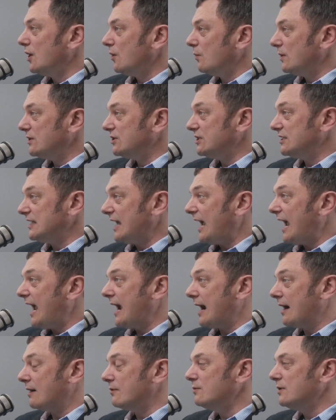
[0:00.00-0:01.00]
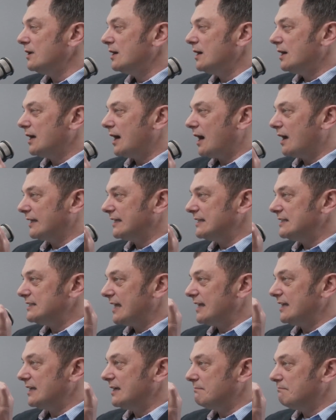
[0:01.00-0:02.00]
which is how I can
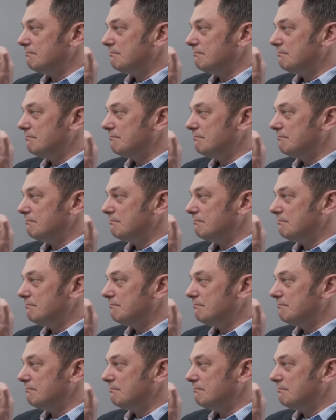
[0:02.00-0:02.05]
take